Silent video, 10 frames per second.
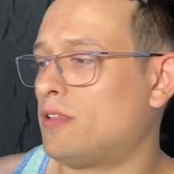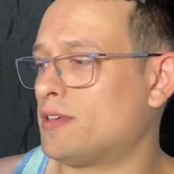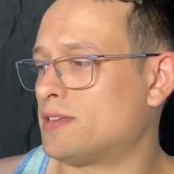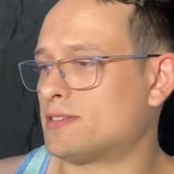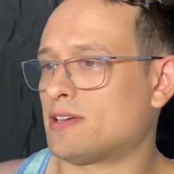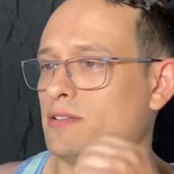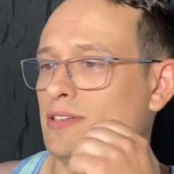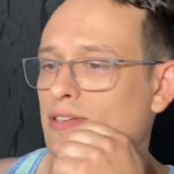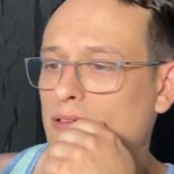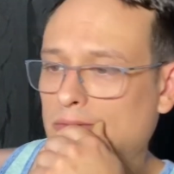like it's
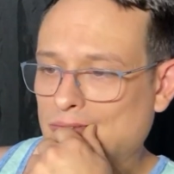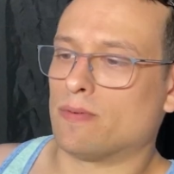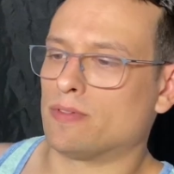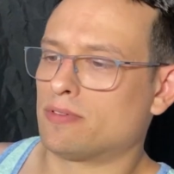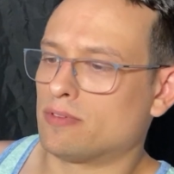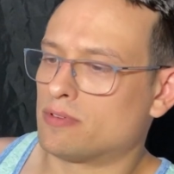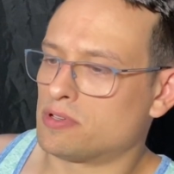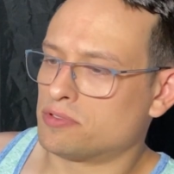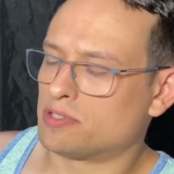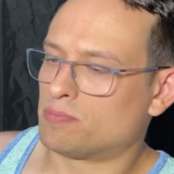actually going through a
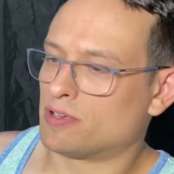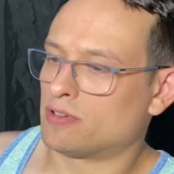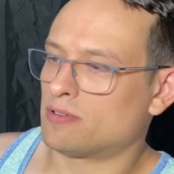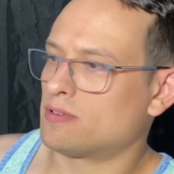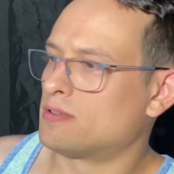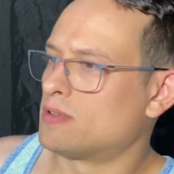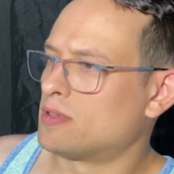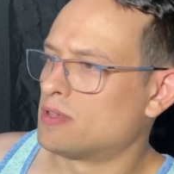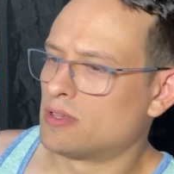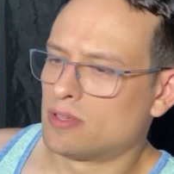growth spurt.
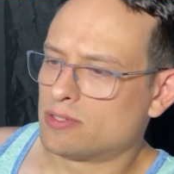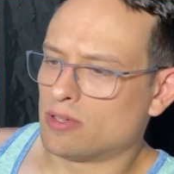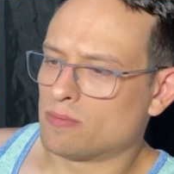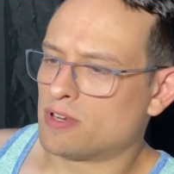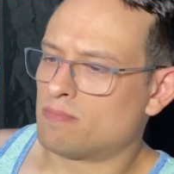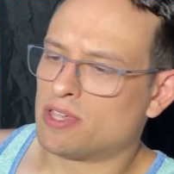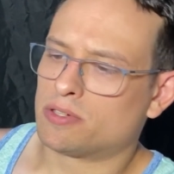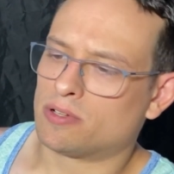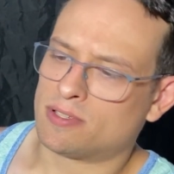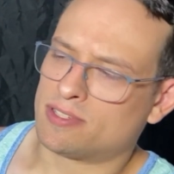So I'm going to make
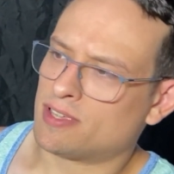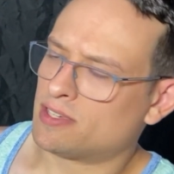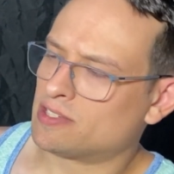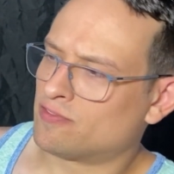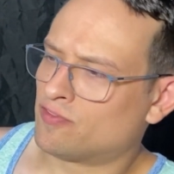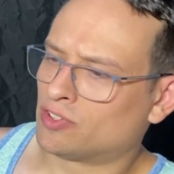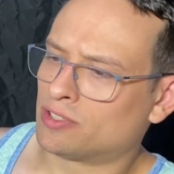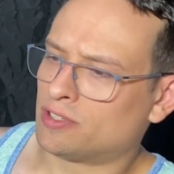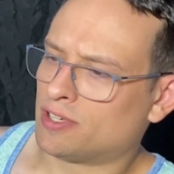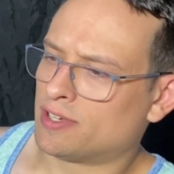sure it's nice and
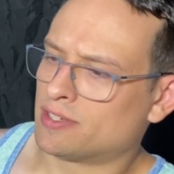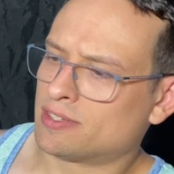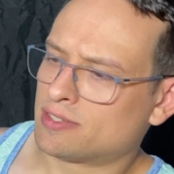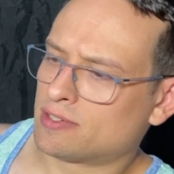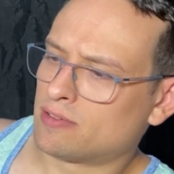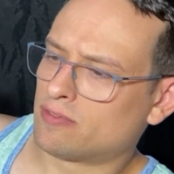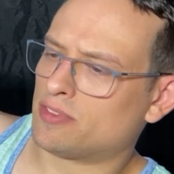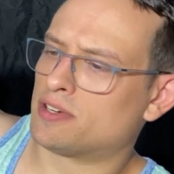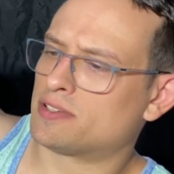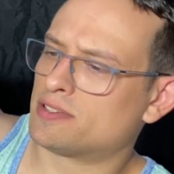fertilized for
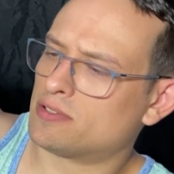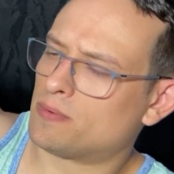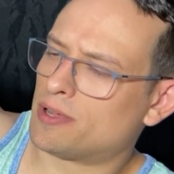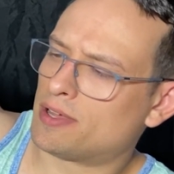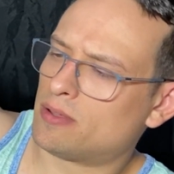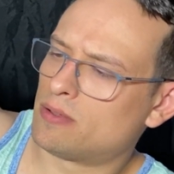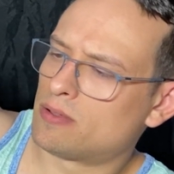the next little while.